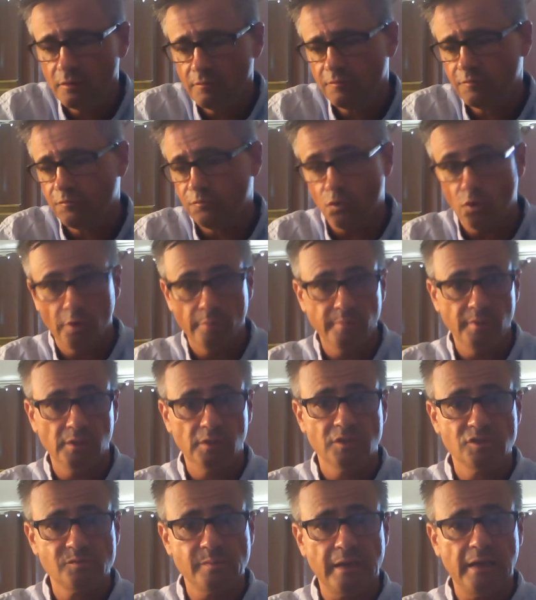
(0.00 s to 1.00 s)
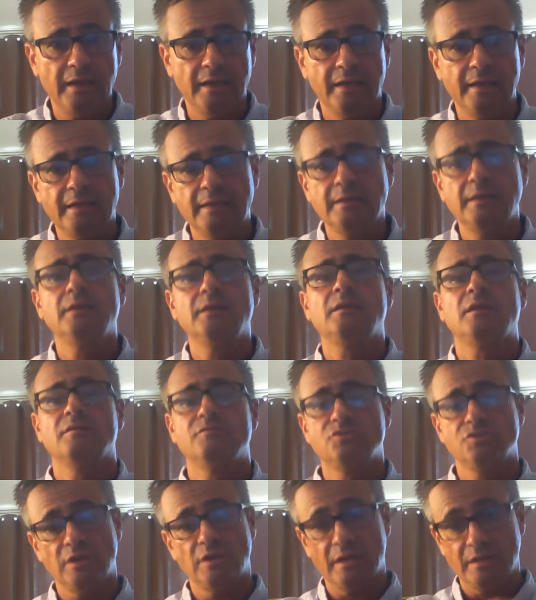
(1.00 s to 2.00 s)
formulas behind it,
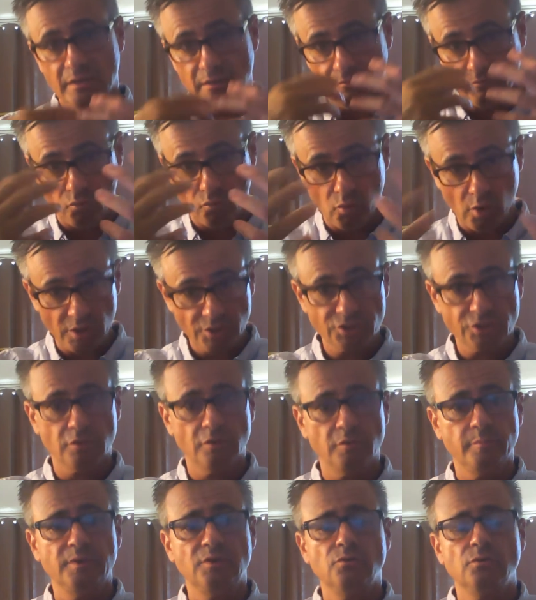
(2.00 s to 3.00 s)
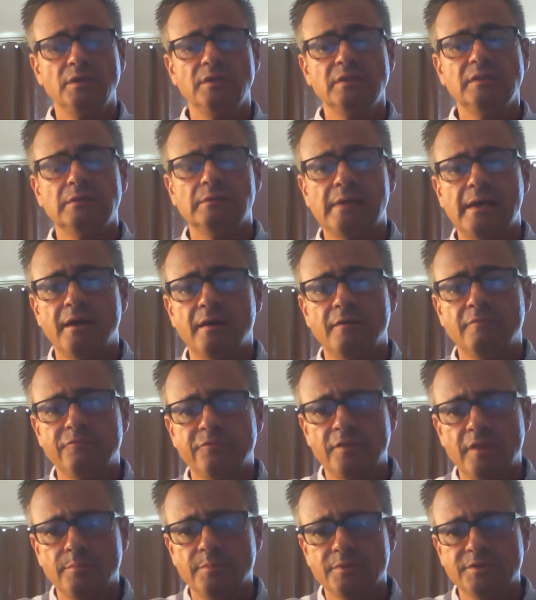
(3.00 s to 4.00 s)
gives you an idea of what you're going to be doing in the lab for
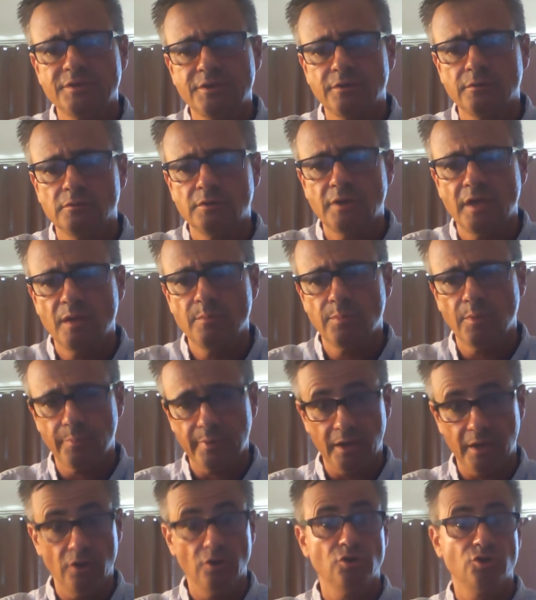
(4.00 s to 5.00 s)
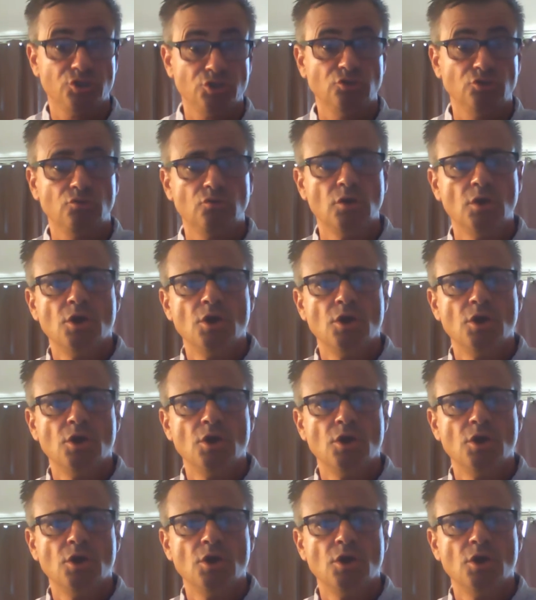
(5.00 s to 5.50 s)
that particular day, prepares you